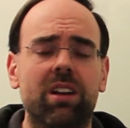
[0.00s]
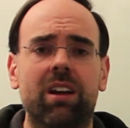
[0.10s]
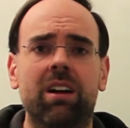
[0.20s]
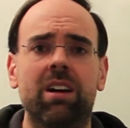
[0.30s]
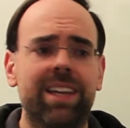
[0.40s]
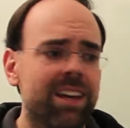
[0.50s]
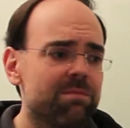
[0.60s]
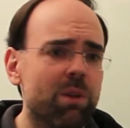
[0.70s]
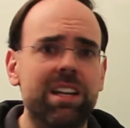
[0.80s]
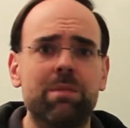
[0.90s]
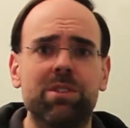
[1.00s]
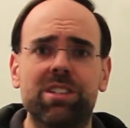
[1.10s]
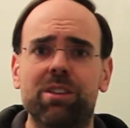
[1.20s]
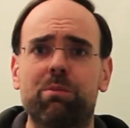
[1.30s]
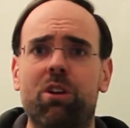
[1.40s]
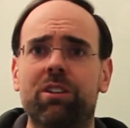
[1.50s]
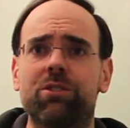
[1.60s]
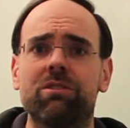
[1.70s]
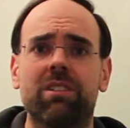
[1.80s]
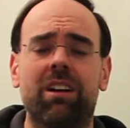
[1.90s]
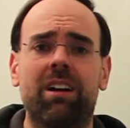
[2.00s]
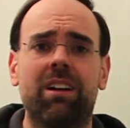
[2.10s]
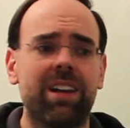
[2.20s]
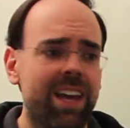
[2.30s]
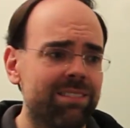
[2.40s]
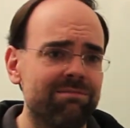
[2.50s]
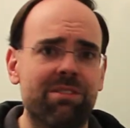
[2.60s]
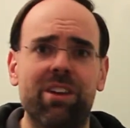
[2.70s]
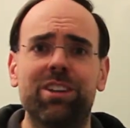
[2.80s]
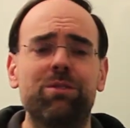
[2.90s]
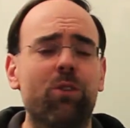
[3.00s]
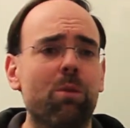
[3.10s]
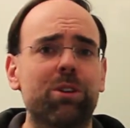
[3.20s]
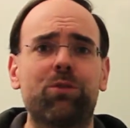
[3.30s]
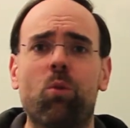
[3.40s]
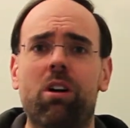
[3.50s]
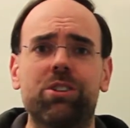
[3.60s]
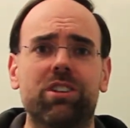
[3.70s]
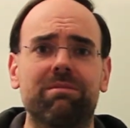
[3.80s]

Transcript: Again, my name is Seth Proctor, and thank you very much for watching.